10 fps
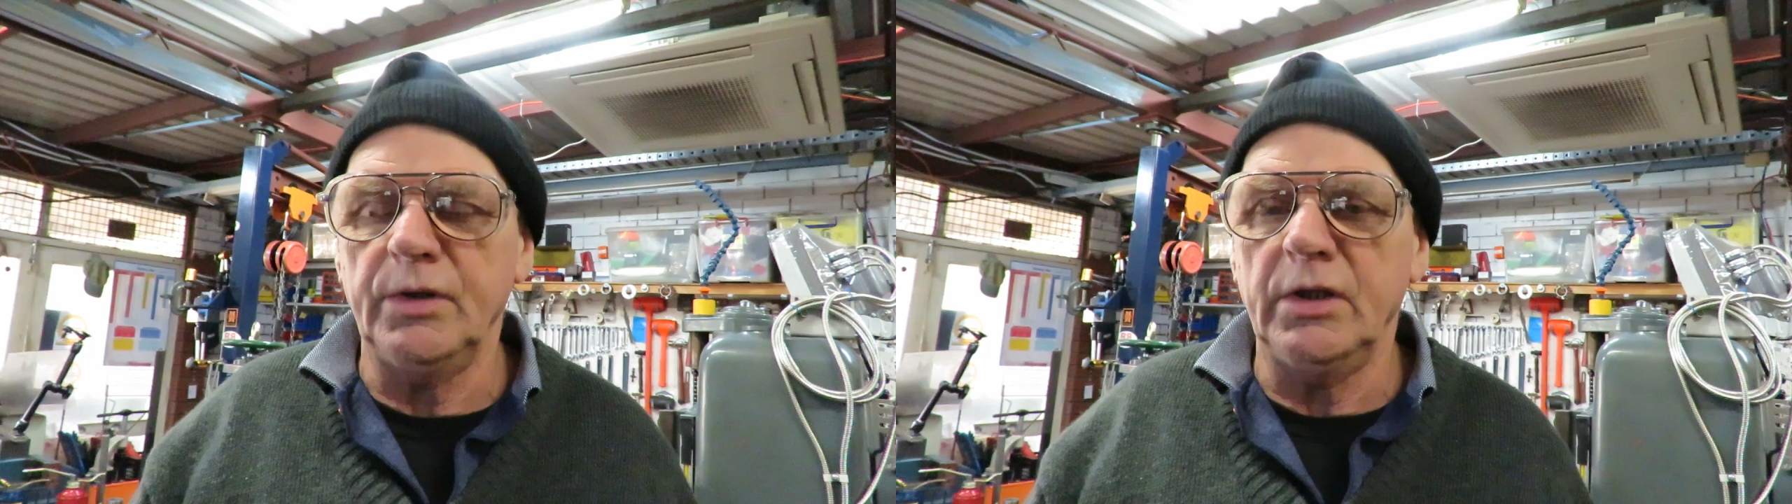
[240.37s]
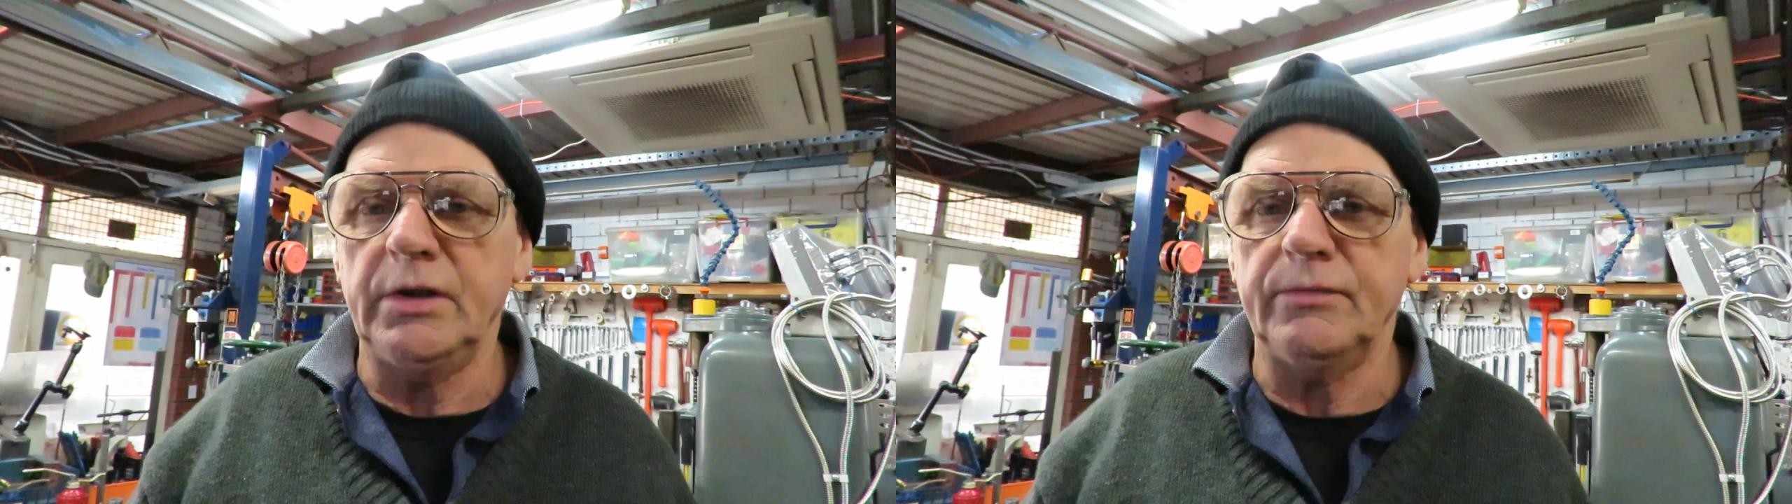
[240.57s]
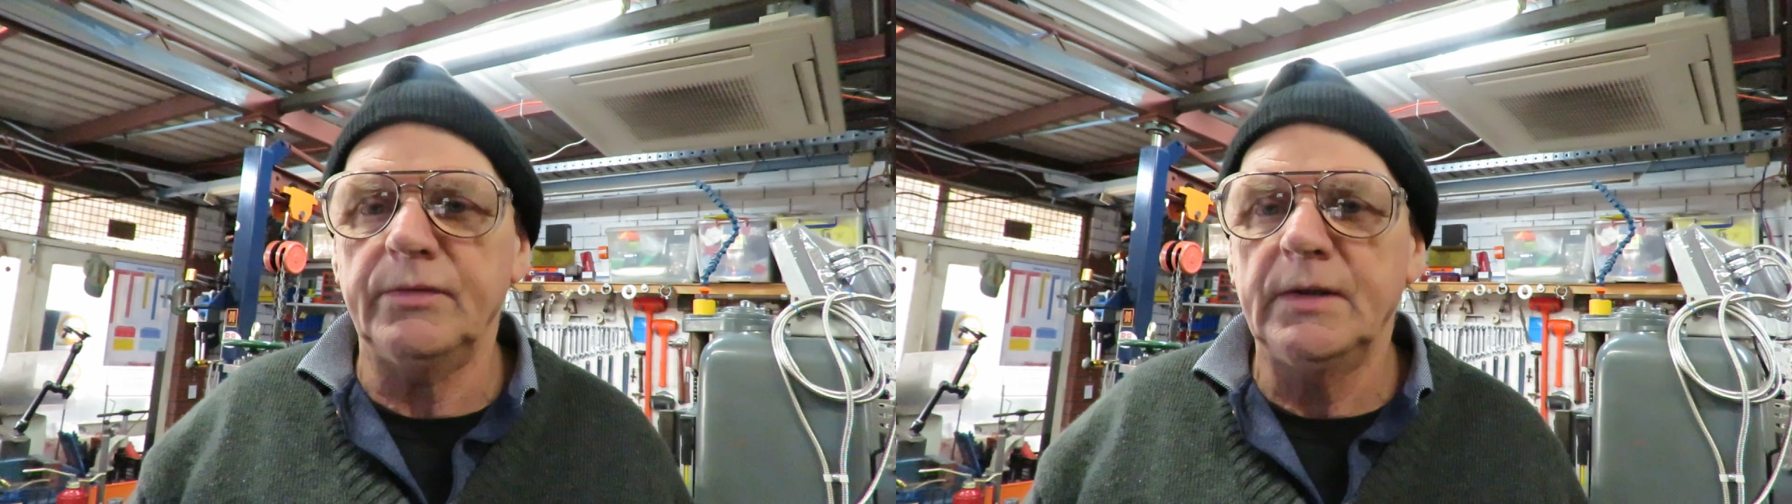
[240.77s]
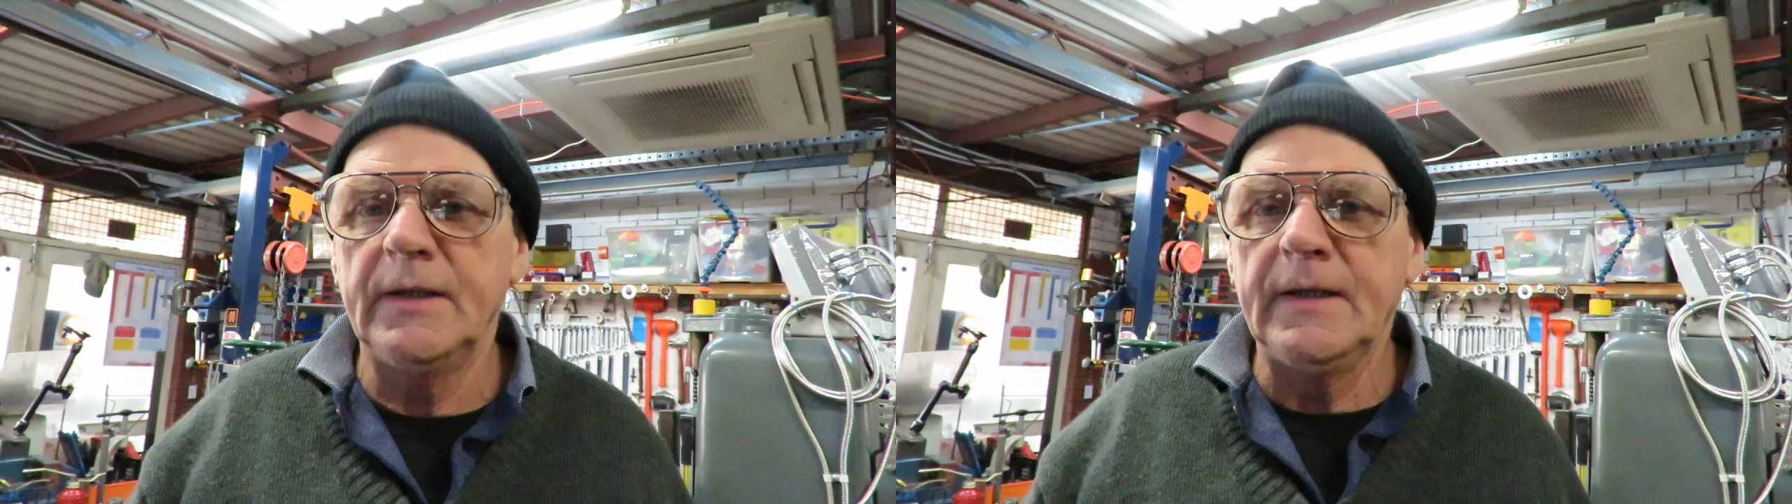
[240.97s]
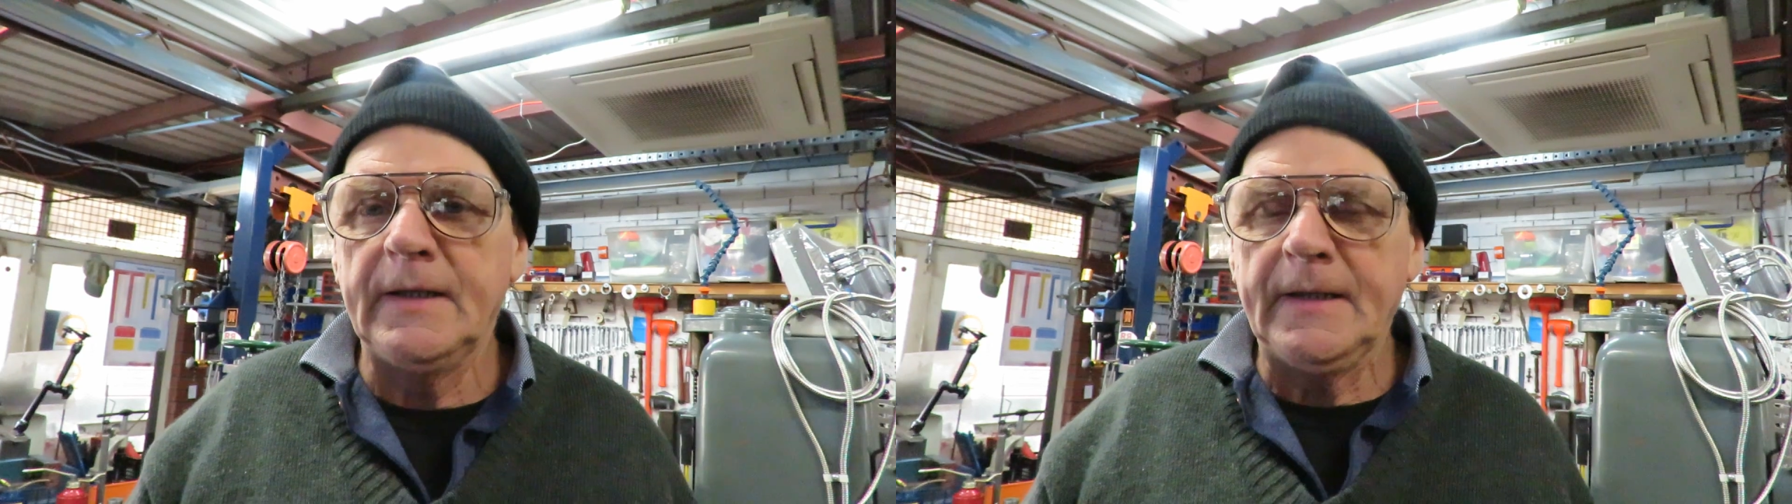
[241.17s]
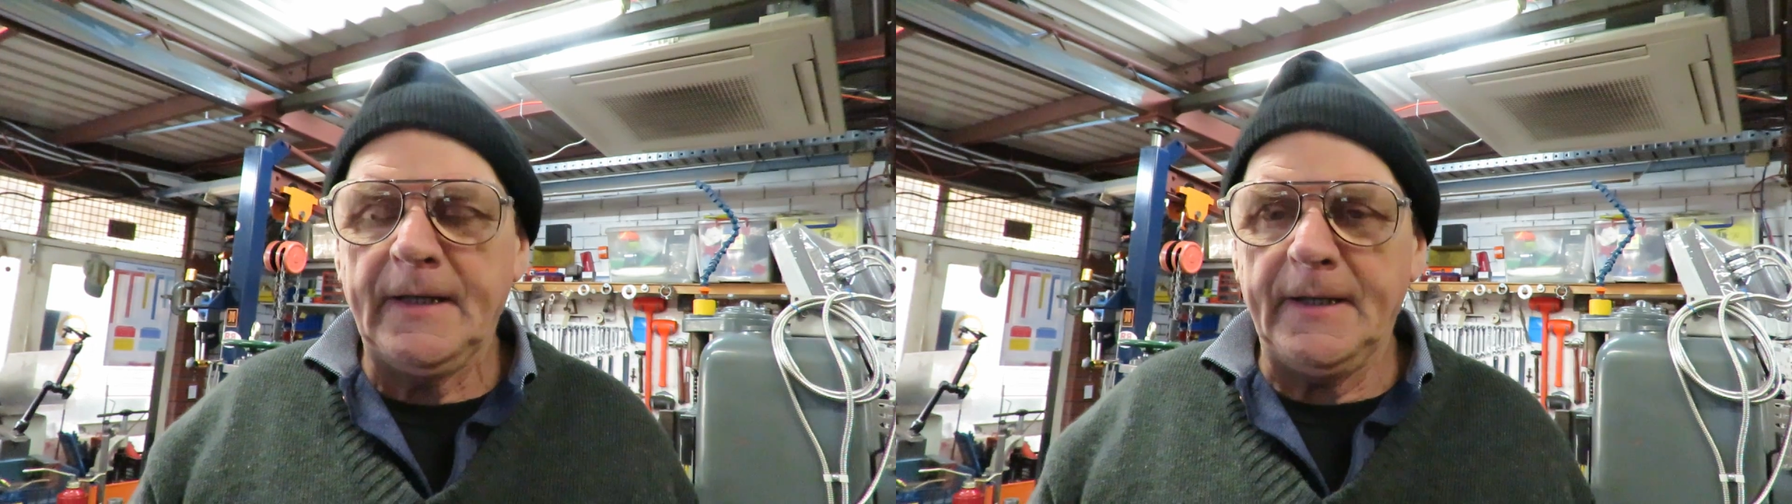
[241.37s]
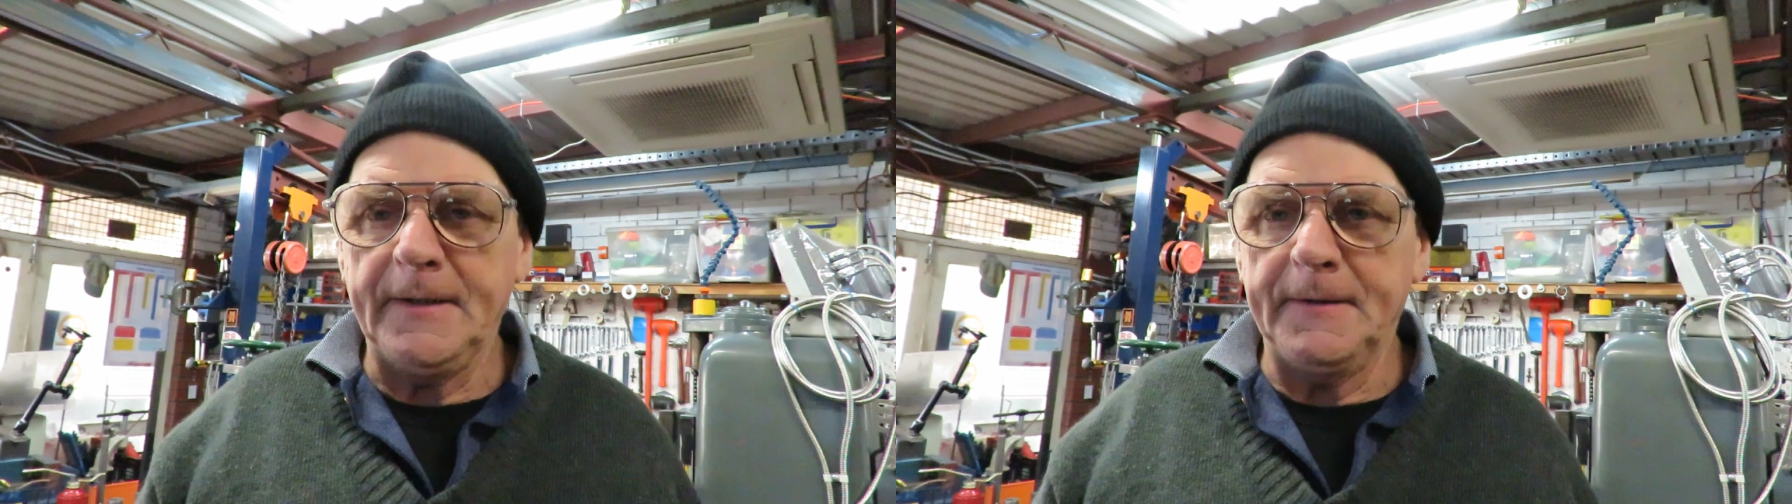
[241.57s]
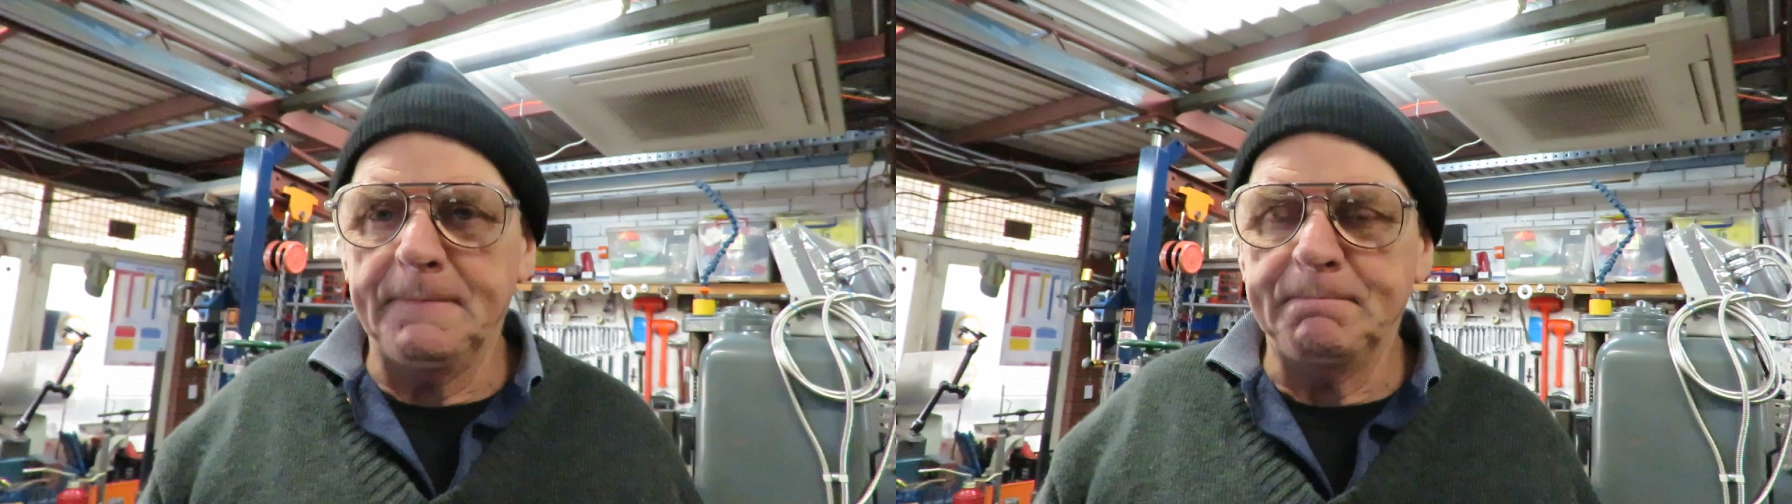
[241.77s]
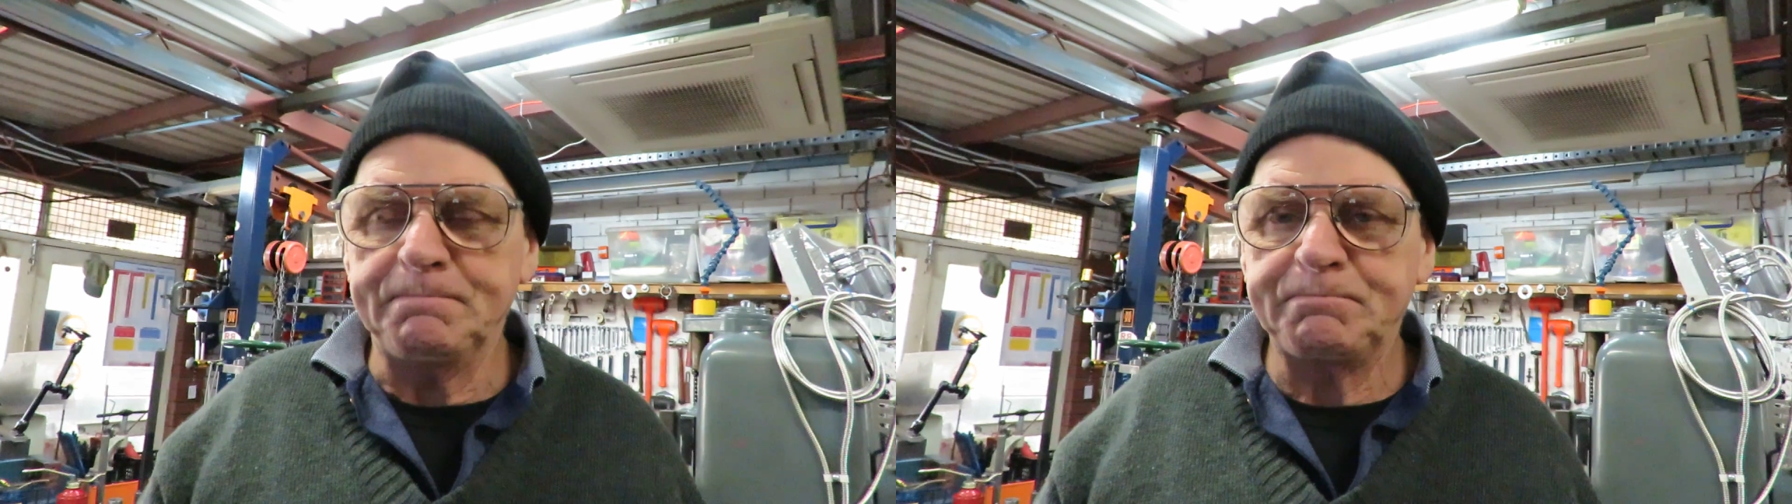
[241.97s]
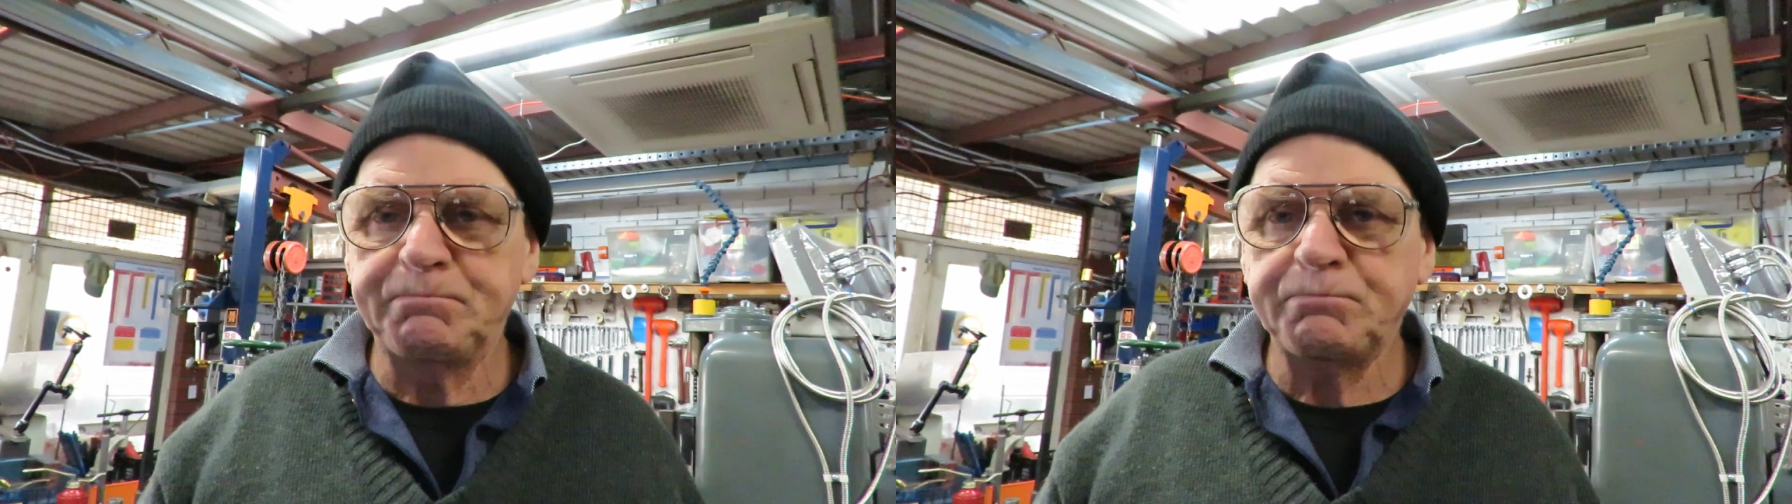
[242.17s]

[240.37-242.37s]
relieve. Um,